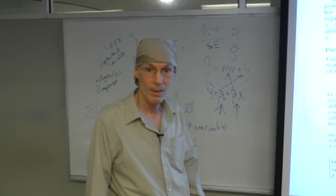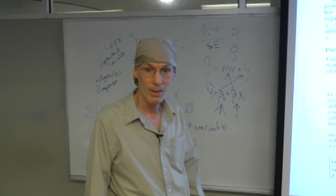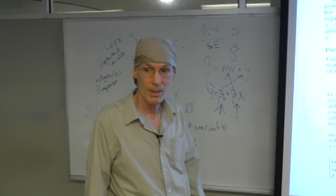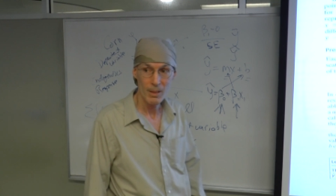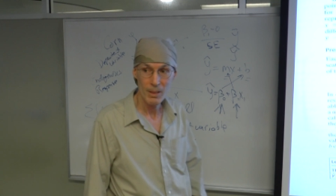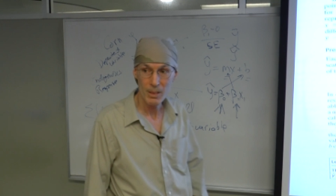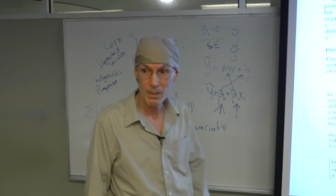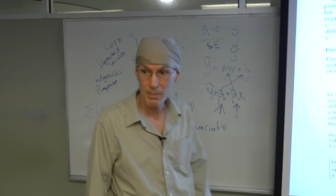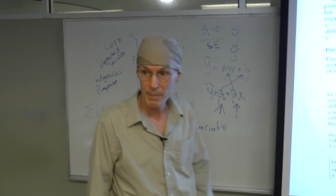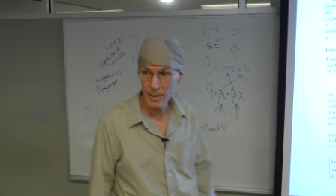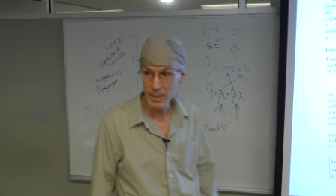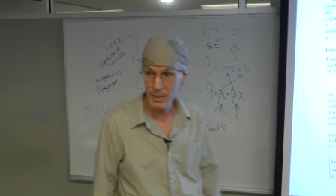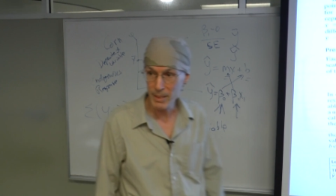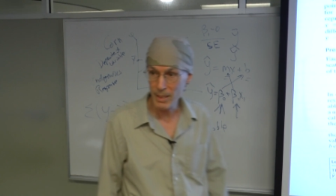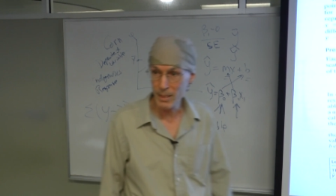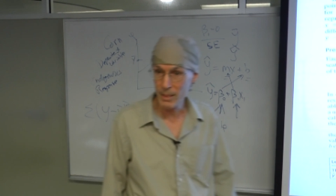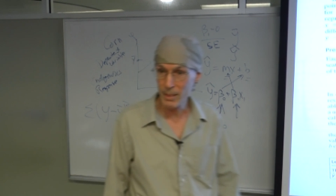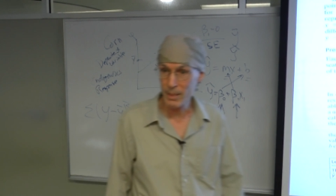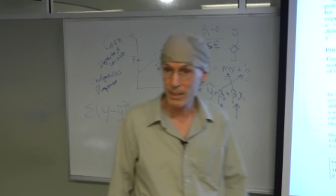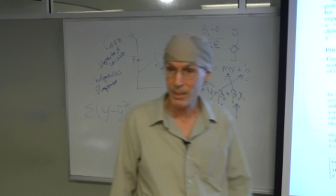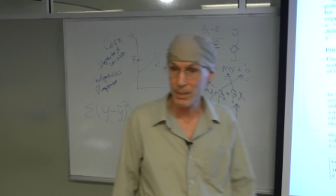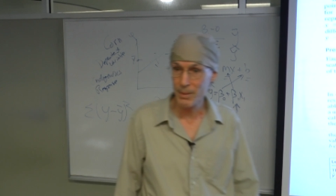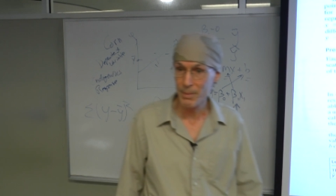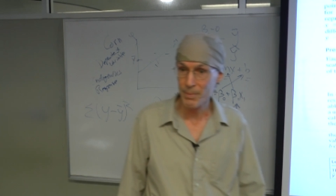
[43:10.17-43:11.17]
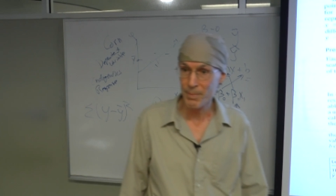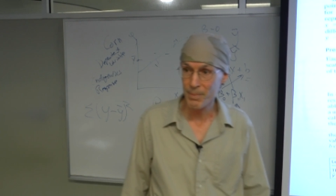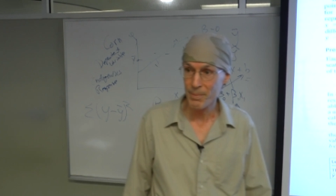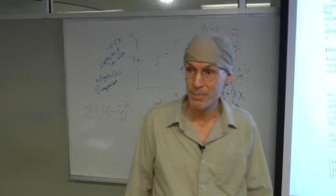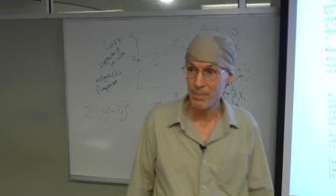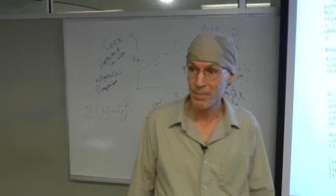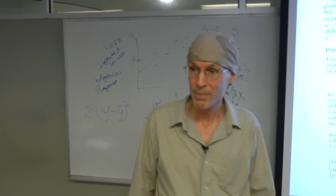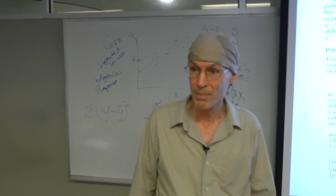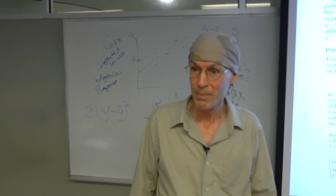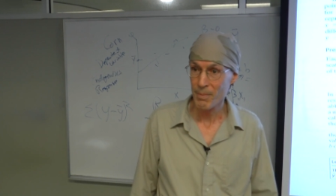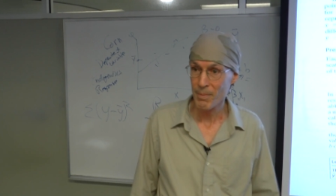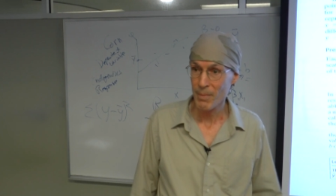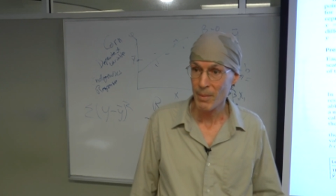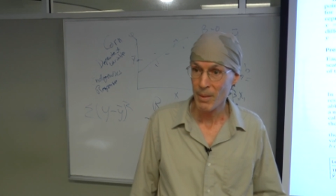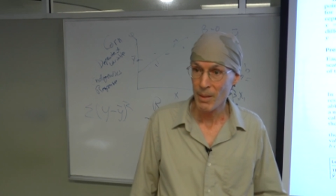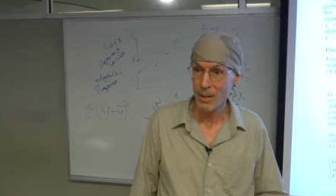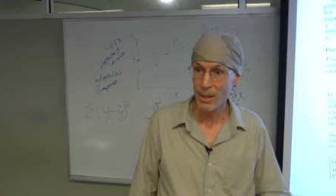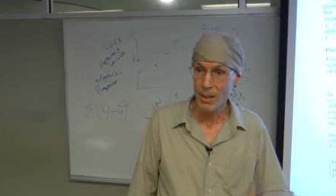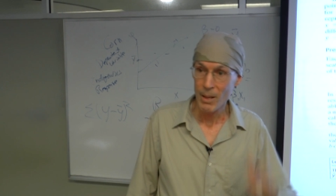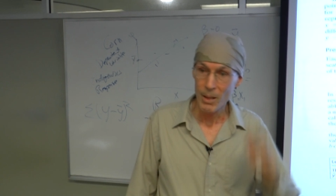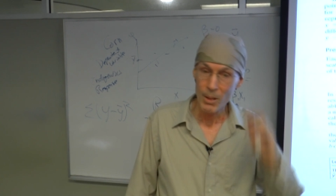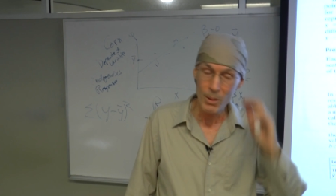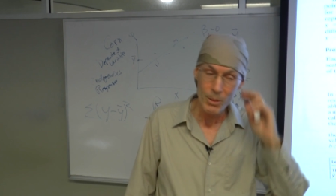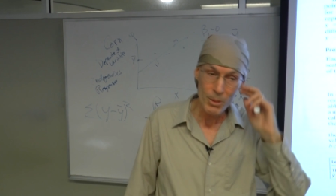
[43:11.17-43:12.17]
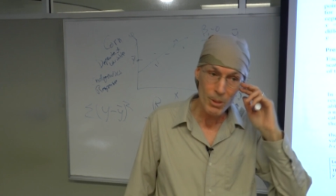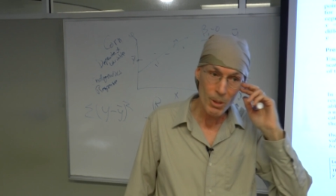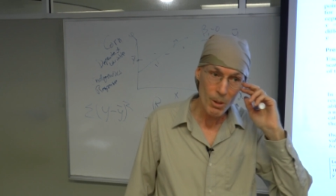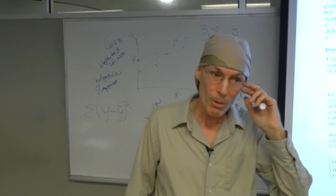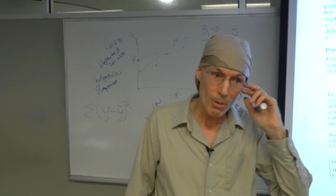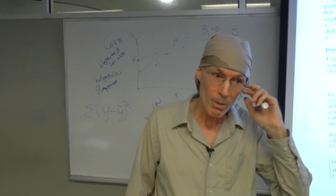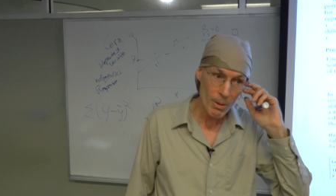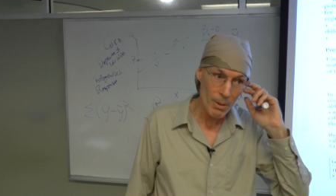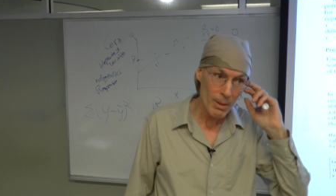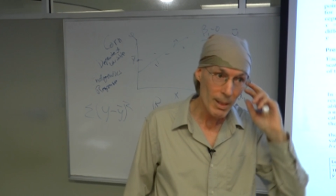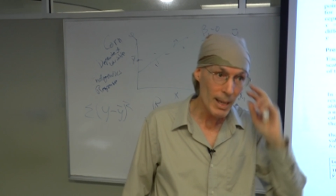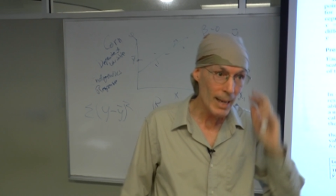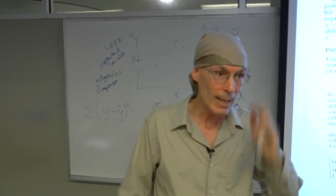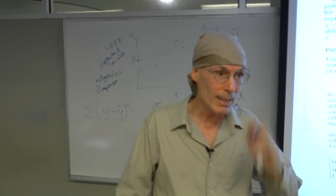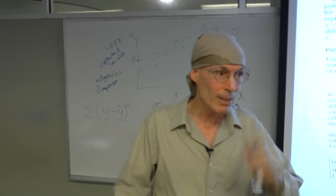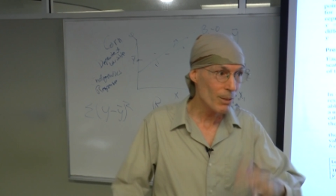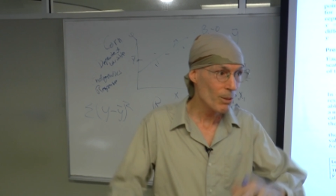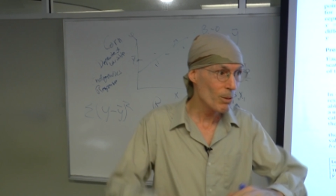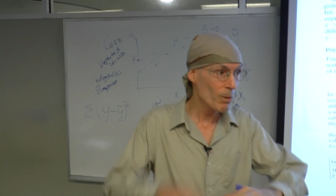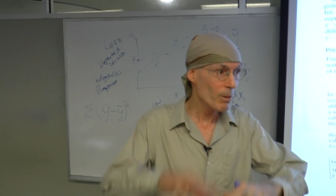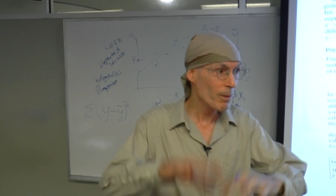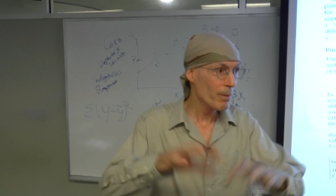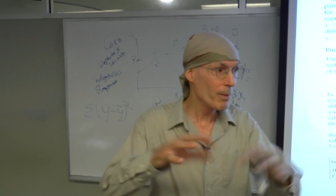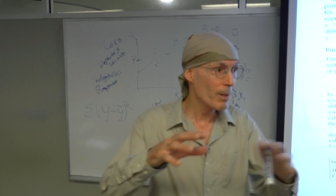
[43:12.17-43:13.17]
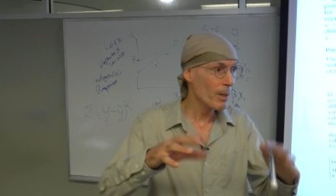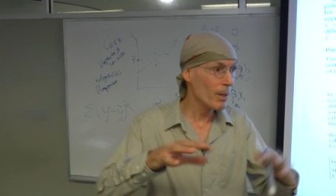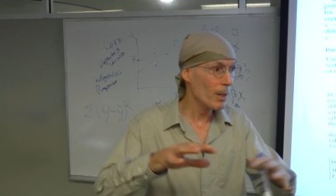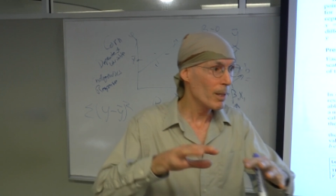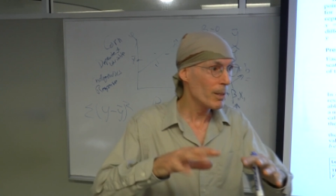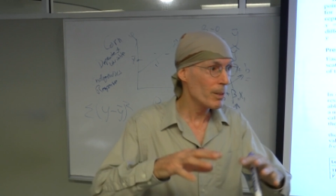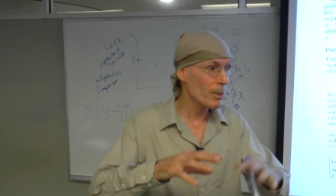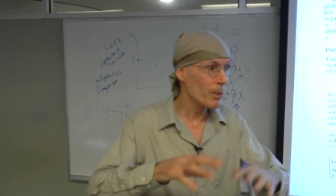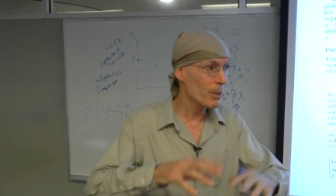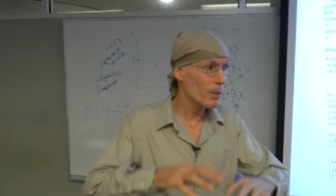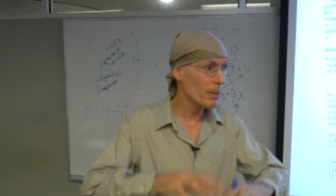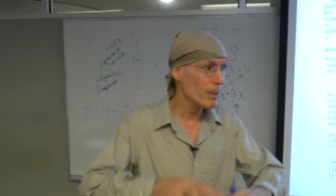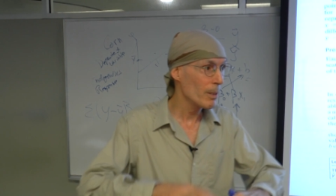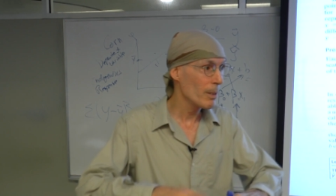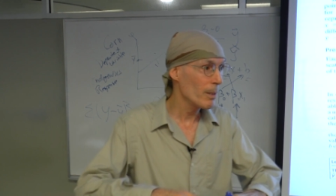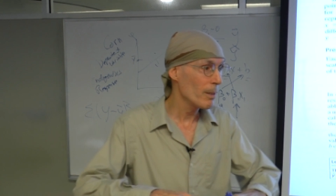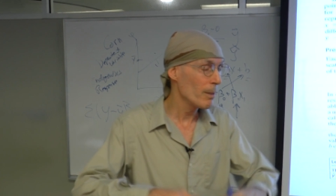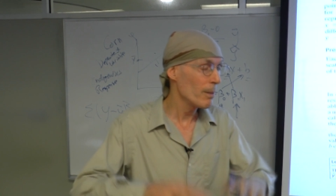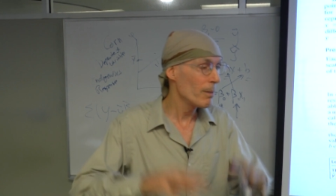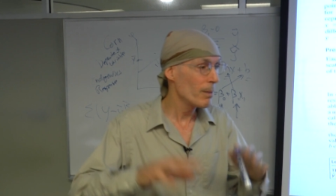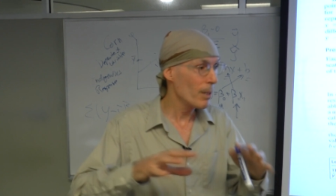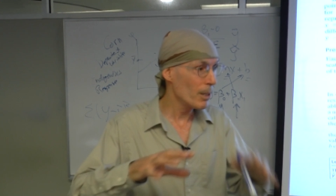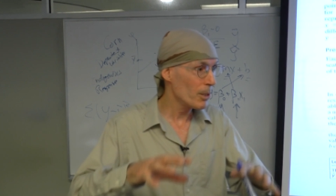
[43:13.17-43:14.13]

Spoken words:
Does it make sense? So that's sort of the nutshell